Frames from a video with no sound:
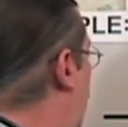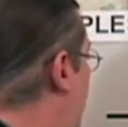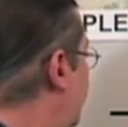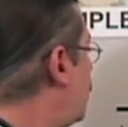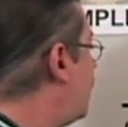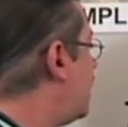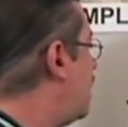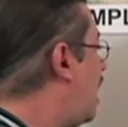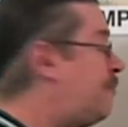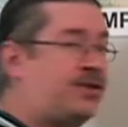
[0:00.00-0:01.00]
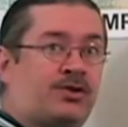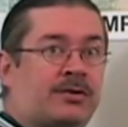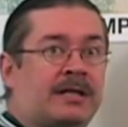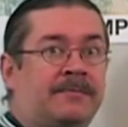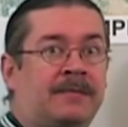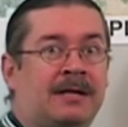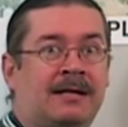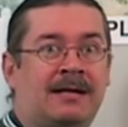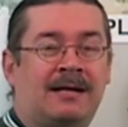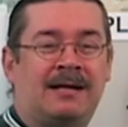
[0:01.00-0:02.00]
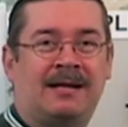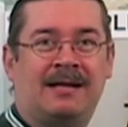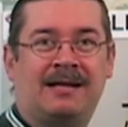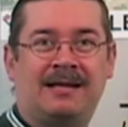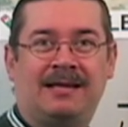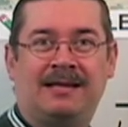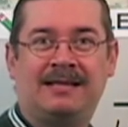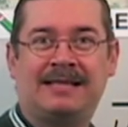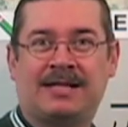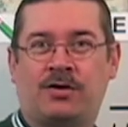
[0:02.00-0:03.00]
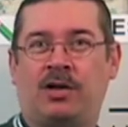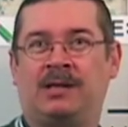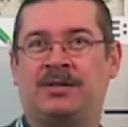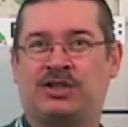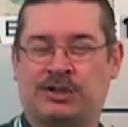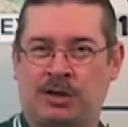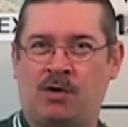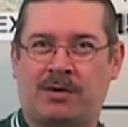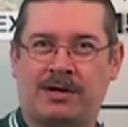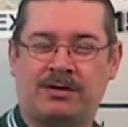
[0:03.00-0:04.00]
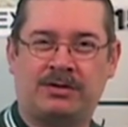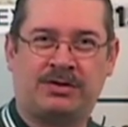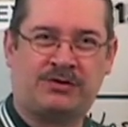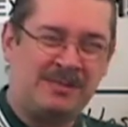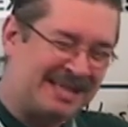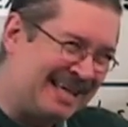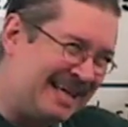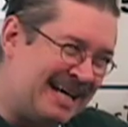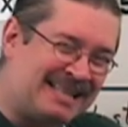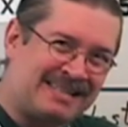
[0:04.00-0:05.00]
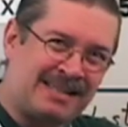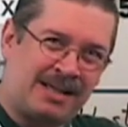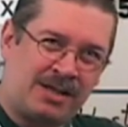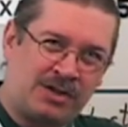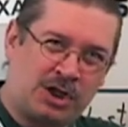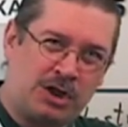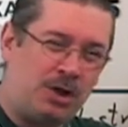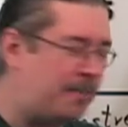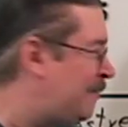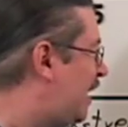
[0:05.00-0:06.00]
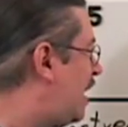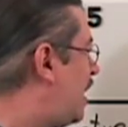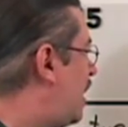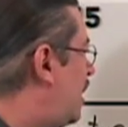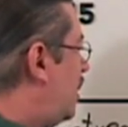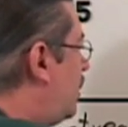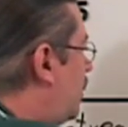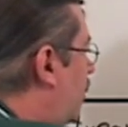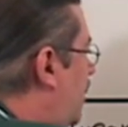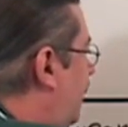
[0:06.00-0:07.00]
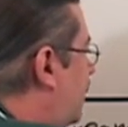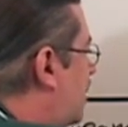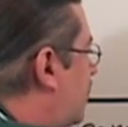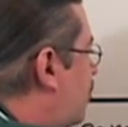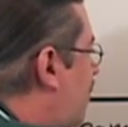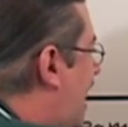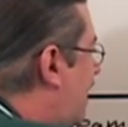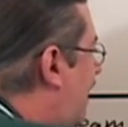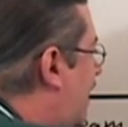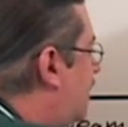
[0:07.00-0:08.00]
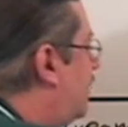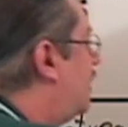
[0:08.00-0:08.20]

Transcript: However, going upstream, he's actually going a little bit slower. The stream's against the canoe. So you have to subtract that.